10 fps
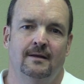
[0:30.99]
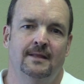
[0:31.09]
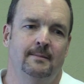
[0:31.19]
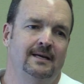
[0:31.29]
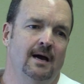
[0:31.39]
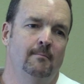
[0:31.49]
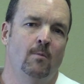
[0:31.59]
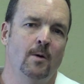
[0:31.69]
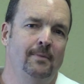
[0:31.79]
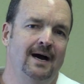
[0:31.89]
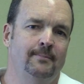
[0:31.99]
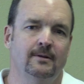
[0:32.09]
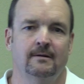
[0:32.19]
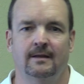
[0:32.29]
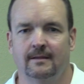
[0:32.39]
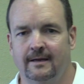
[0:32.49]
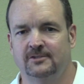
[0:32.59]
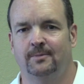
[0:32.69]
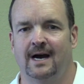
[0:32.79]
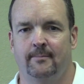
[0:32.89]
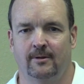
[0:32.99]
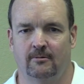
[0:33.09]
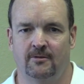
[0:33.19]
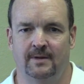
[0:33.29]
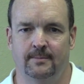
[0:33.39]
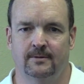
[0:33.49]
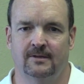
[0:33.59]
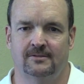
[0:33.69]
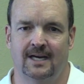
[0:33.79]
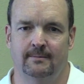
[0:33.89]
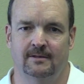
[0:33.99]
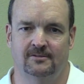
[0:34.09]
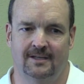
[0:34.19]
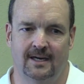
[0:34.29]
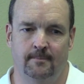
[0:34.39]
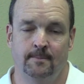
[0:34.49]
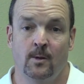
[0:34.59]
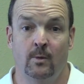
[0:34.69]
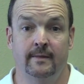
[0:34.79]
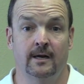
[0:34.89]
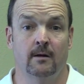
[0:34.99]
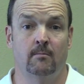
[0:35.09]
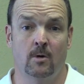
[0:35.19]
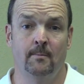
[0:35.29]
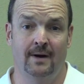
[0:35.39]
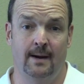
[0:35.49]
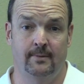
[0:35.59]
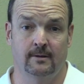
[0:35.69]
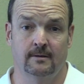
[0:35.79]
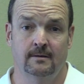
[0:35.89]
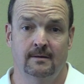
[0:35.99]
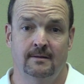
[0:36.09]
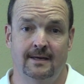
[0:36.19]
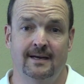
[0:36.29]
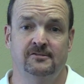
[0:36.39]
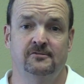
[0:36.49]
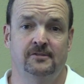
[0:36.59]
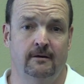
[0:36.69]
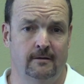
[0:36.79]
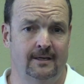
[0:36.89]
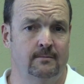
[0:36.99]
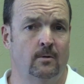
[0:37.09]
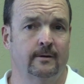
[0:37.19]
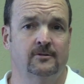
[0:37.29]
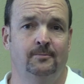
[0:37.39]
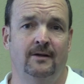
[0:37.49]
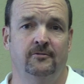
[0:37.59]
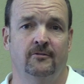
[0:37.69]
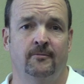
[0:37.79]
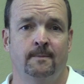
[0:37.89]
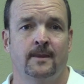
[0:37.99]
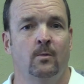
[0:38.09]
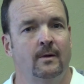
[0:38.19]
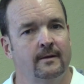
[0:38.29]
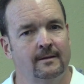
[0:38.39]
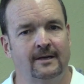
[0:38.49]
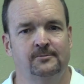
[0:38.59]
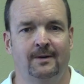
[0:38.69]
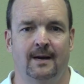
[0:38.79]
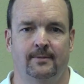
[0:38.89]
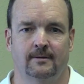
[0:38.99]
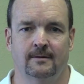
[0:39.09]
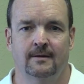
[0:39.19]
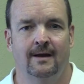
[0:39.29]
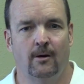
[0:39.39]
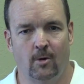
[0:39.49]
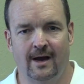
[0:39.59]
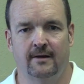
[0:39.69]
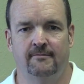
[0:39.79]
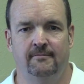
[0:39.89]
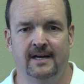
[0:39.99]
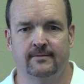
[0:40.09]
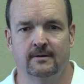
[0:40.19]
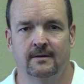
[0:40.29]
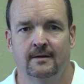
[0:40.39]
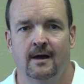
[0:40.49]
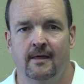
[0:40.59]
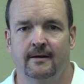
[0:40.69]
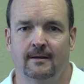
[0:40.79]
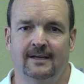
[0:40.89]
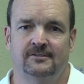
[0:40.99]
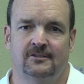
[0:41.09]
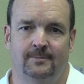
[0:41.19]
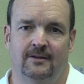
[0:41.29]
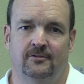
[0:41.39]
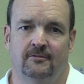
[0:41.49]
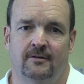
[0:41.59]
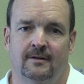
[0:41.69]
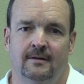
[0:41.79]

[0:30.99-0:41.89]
They become more popular and less popular with people as time goes on. When they are more popular, they necessarily get more expensive. When they're less popular or out of favor, they're less expensive.